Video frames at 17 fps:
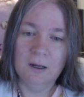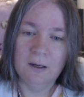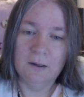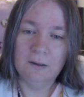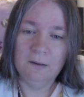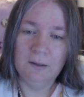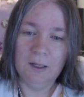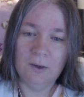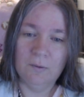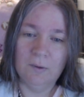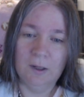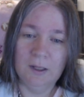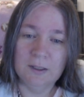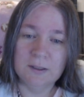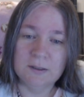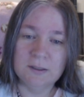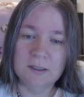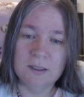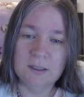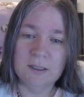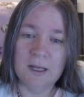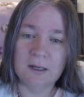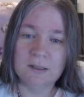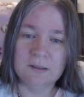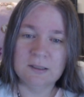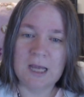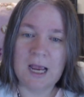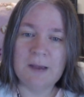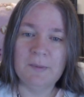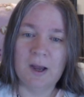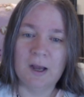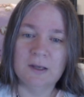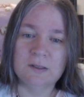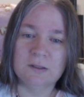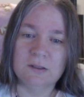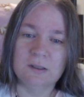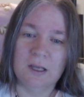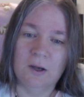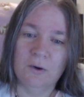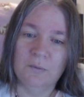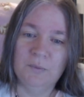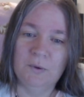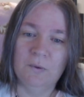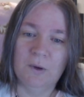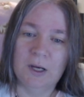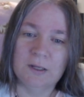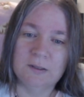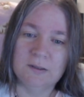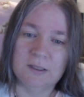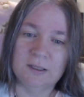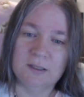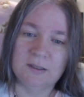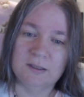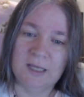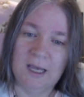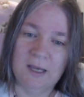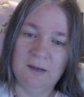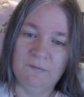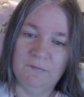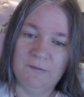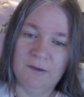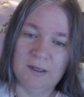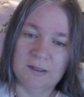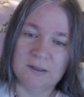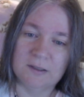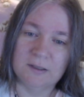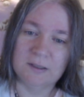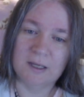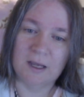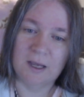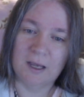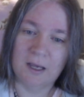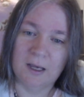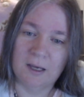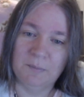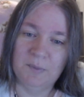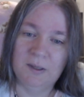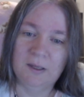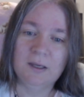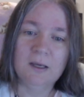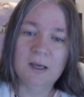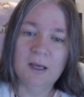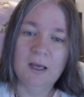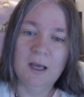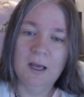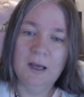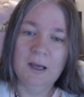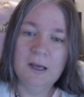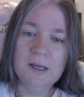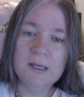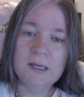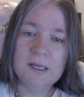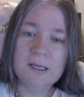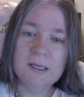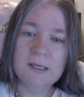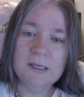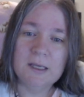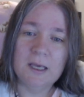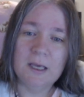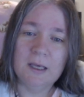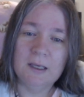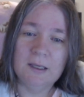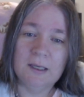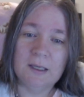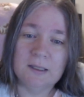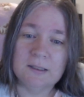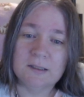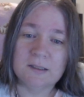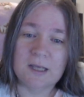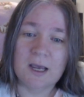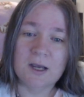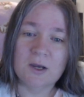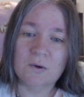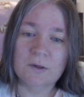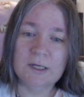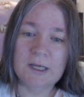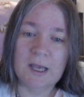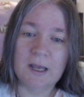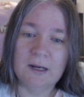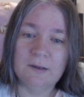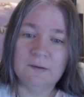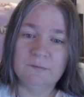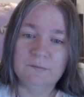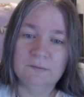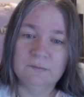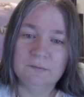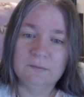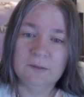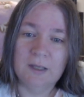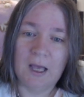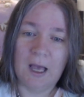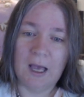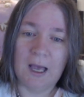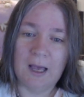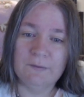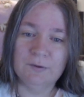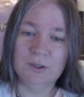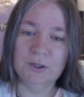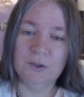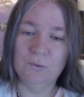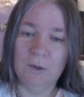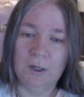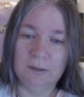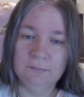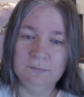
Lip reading: All right. Well, until next time, I hope you all stay safe and stay happy and stay creative. Have a good one.